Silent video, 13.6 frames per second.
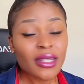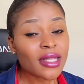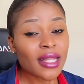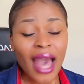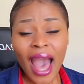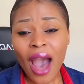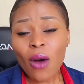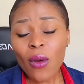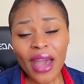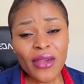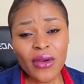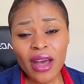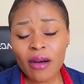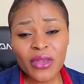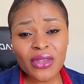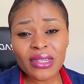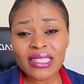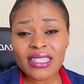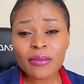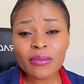how are you helping your
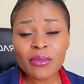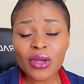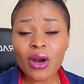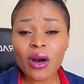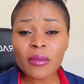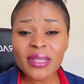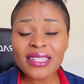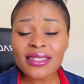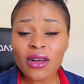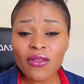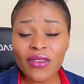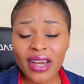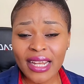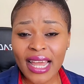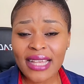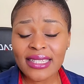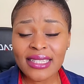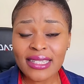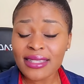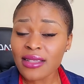team becoming
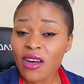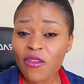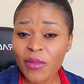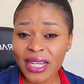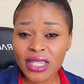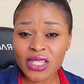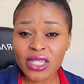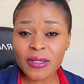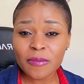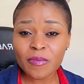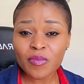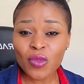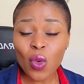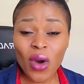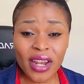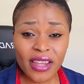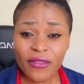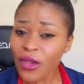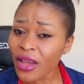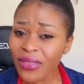self-organizing and self-managing? What
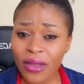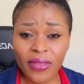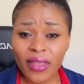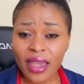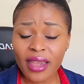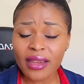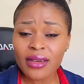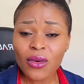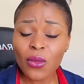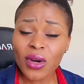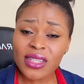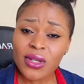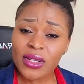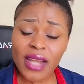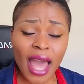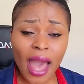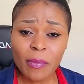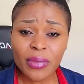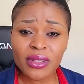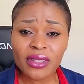if you're not there? What's going to
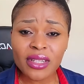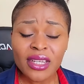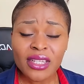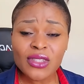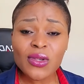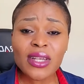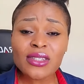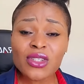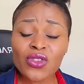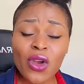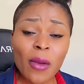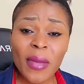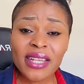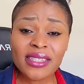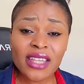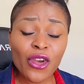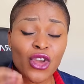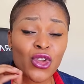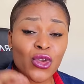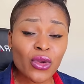happen? So as a Scrum Master,
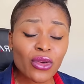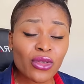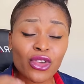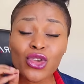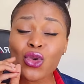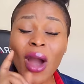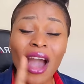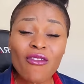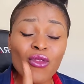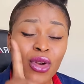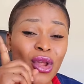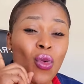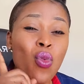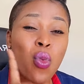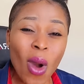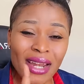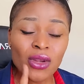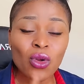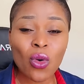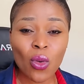you have only
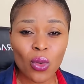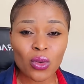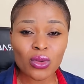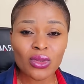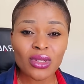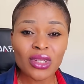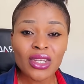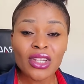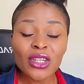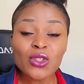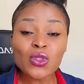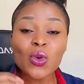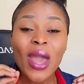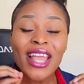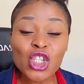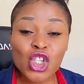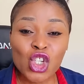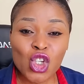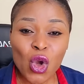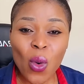one goal, to
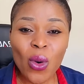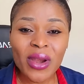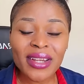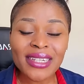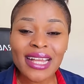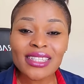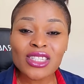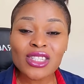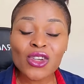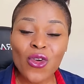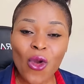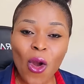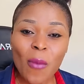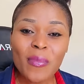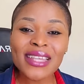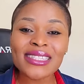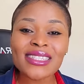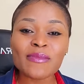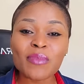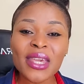ensure that Scrum
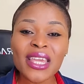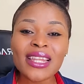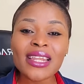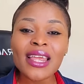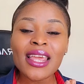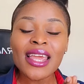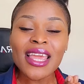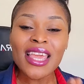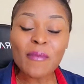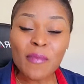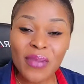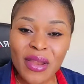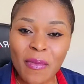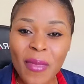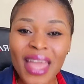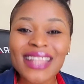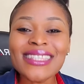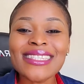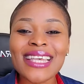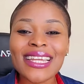is being
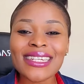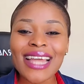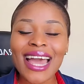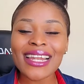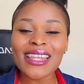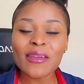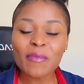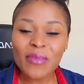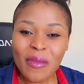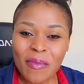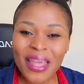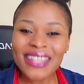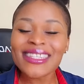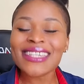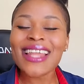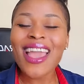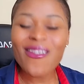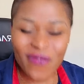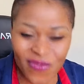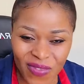implemented and implemented
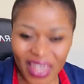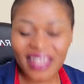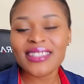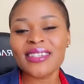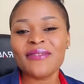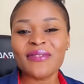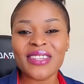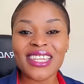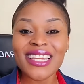effectively.